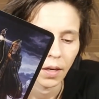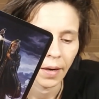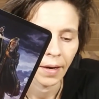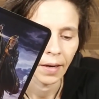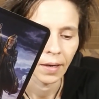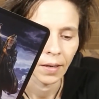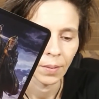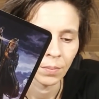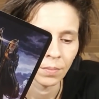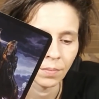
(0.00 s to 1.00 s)

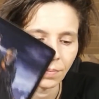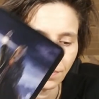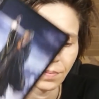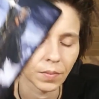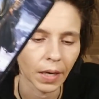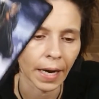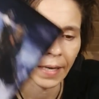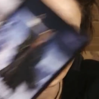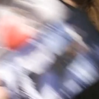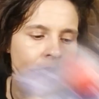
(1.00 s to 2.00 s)
I
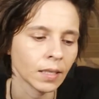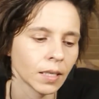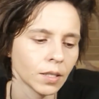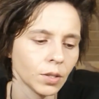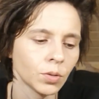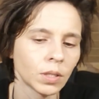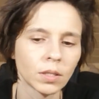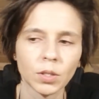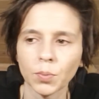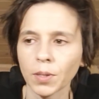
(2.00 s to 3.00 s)
kind of get you in
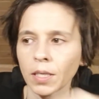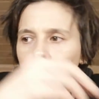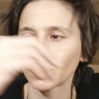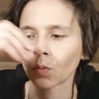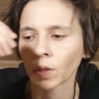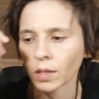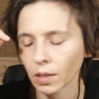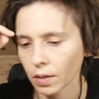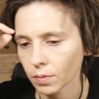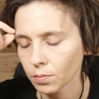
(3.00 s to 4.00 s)
this place
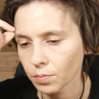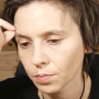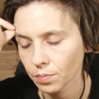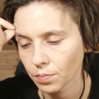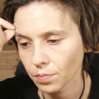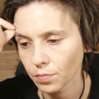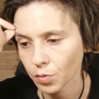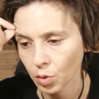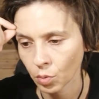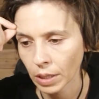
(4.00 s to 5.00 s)
where
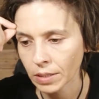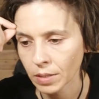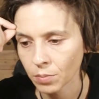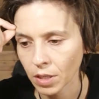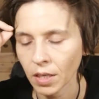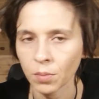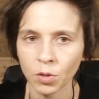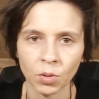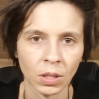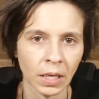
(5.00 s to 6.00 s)
for quite some time you
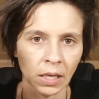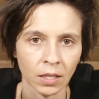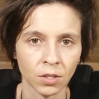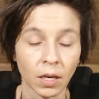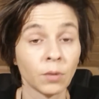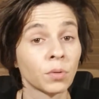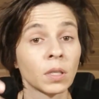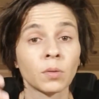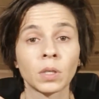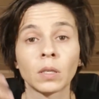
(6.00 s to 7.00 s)
were like, I
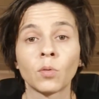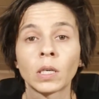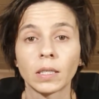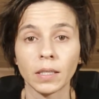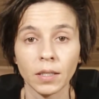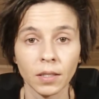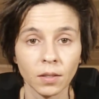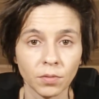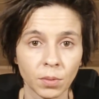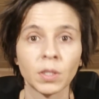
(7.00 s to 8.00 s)
really, really want to heal
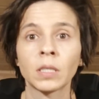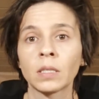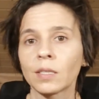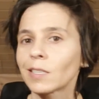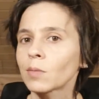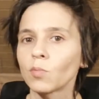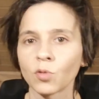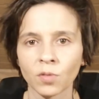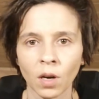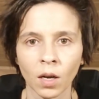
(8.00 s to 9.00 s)
from this and just
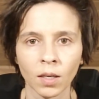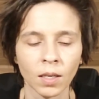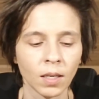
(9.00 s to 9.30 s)
move on.